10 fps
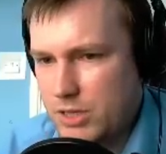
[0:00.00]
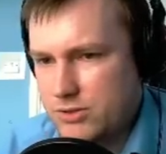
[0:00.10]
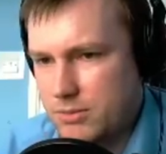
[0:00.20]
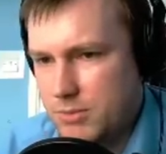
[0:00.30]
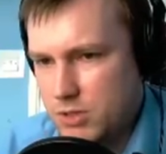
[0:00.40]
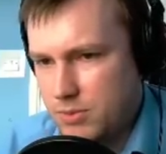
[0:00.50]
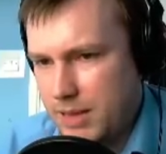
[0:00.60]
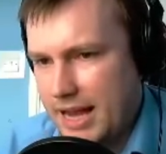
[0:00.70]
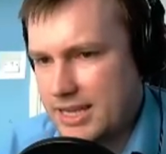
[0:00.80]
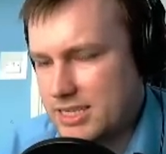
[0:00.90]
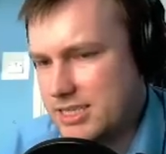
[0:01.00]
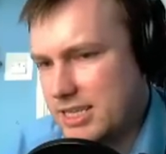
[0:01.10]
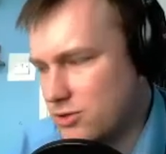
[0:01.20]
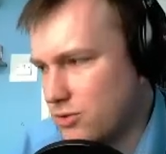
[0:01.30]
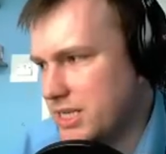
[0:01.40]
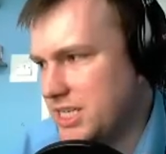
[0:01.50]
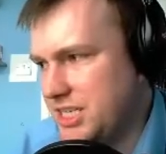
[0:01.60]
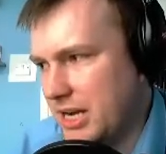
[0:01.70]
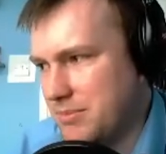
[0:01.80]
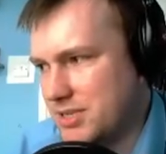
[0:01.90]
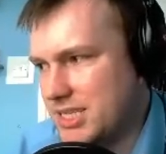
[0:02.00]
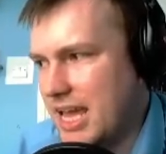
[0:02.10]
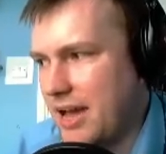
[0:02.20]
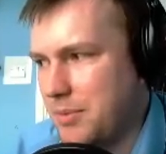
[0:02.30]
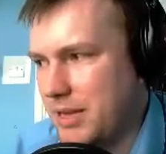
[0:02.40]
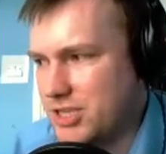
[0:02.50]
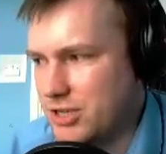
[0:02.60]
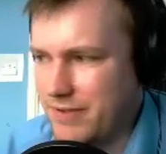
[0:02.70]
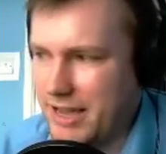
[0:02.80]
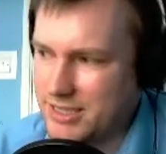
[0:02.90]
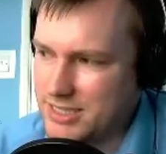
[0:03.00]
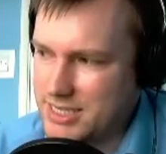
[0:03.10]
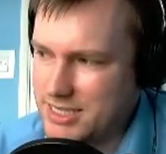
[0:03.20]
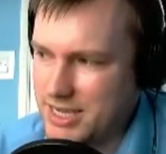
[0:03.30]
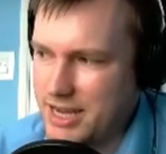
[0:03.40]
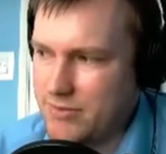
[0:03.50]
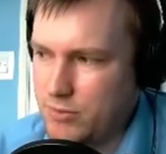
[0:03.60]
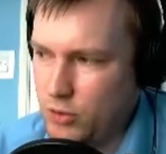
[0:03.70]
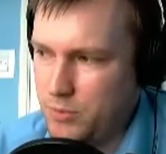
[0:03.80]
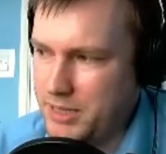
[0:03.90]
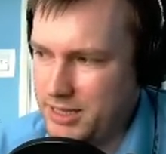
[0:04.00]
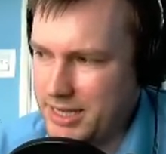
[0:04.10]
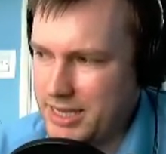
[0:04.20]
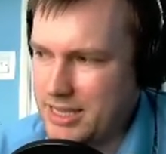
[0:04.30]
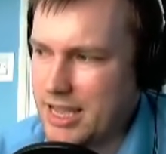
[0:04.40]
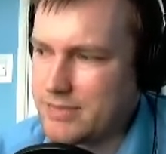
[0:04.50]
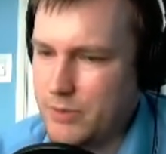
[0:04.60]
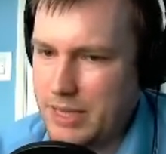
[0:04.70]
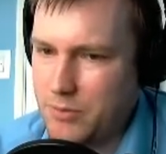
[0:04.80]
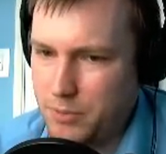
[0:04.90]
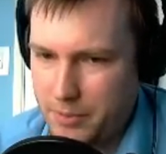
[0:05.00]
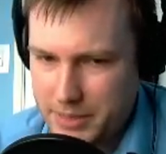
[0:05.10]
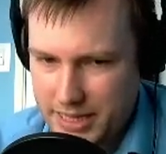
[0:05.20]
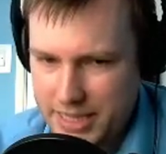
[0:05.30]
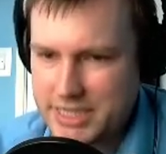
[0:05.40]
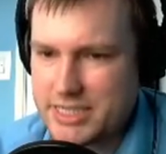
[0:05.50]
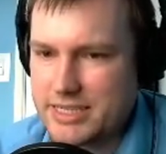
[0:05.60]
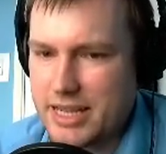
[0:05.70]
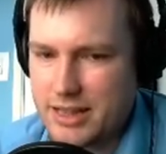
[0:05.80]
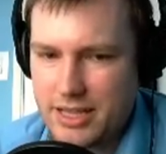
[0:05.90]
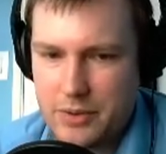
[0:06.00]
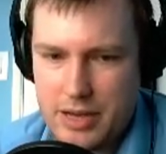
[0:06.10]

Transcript: we've got multiple planets, you see, I've already jumped now by 2,000 this turn. I've got more building. As you get more population, that'll go up